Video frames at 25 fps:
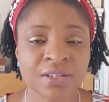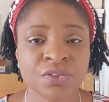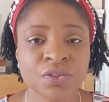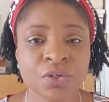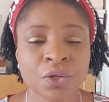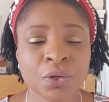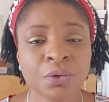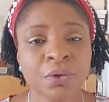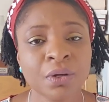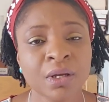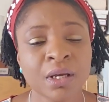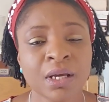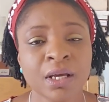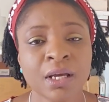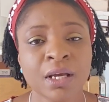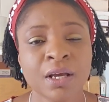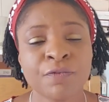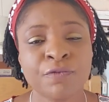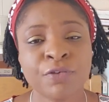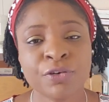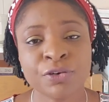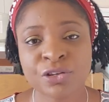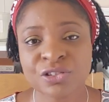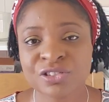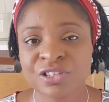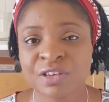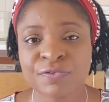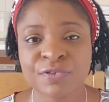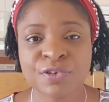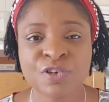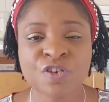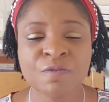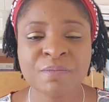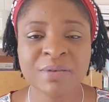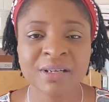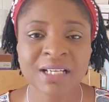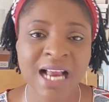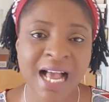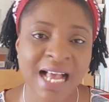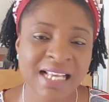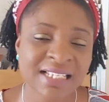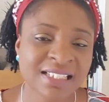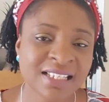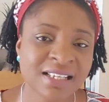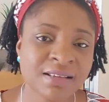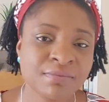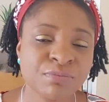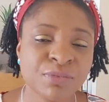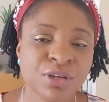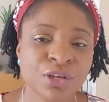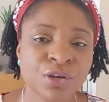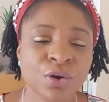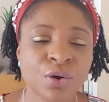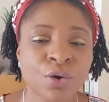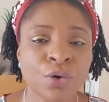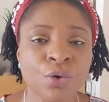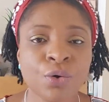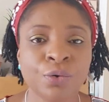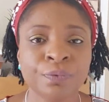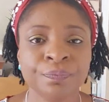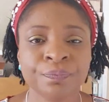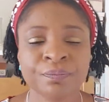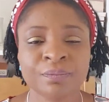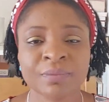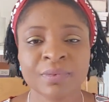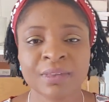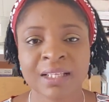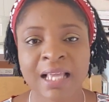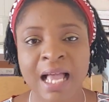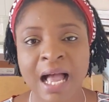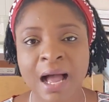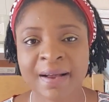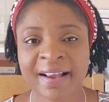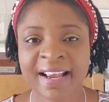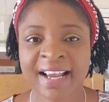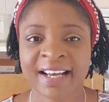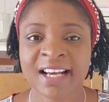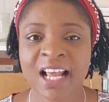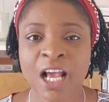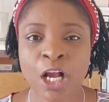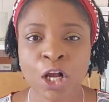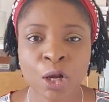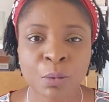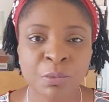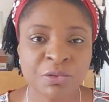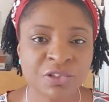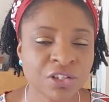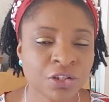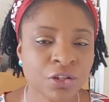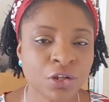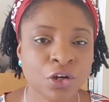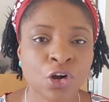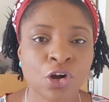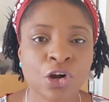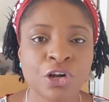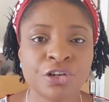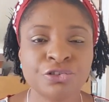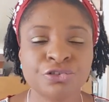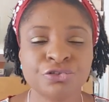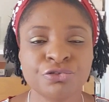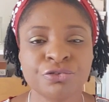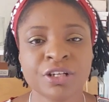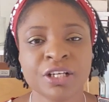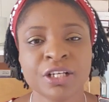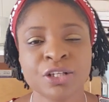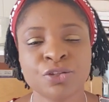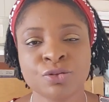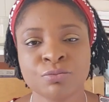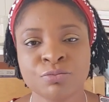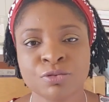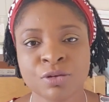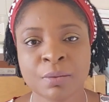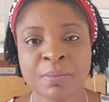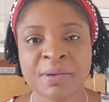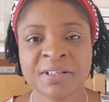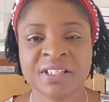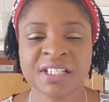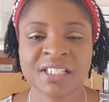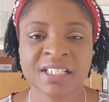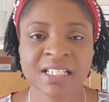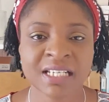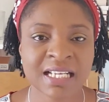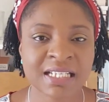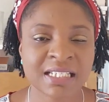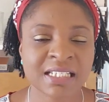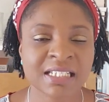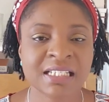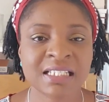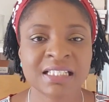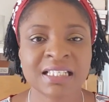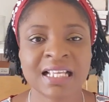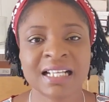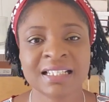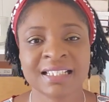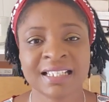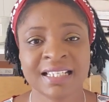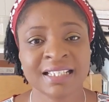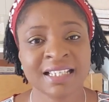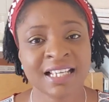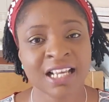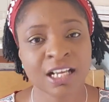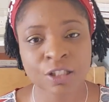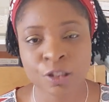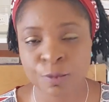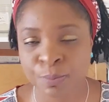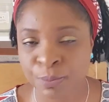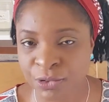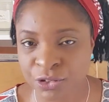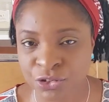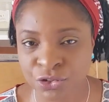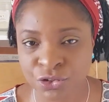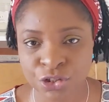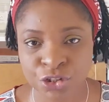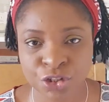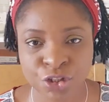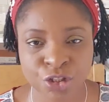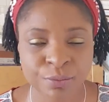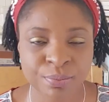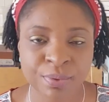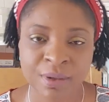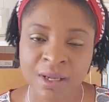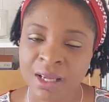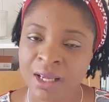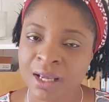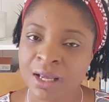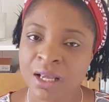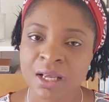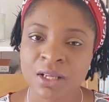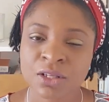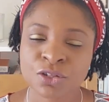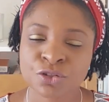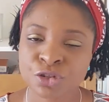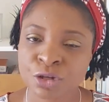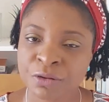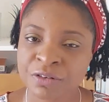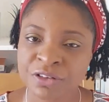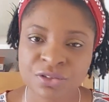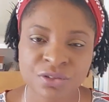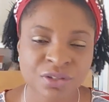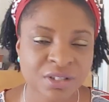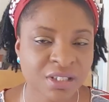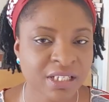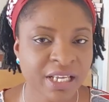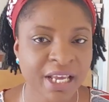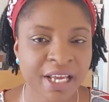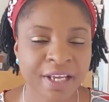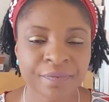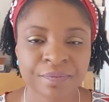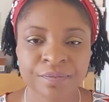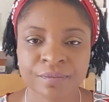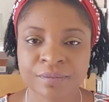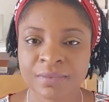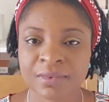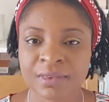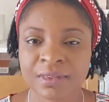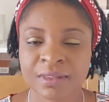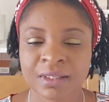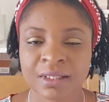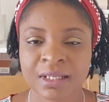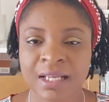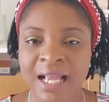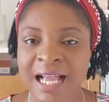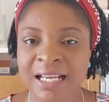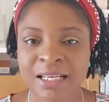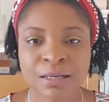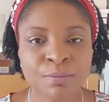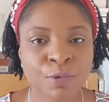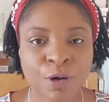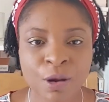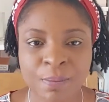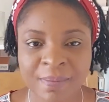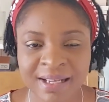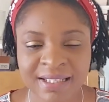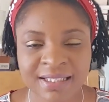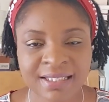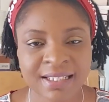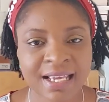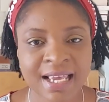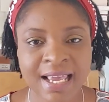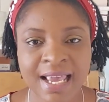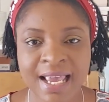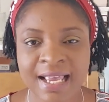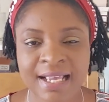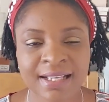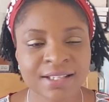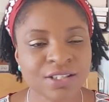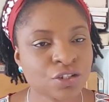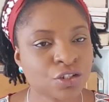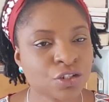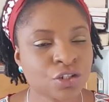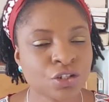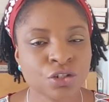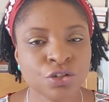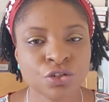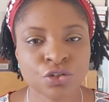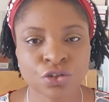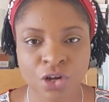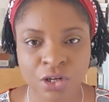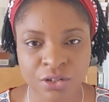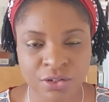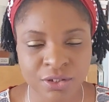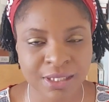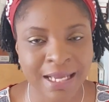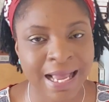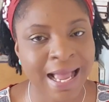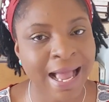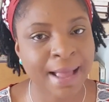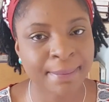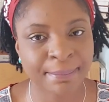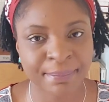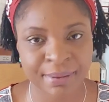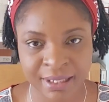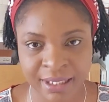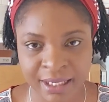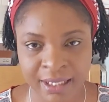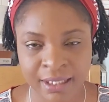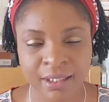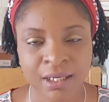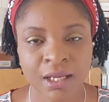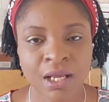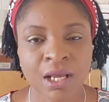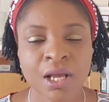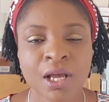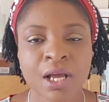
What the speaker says: So for those of you who've been asking me, oh, how can I come into the country to become a teaching assistant and get sponsorship? Sorry to say, at the moment, it is not happening.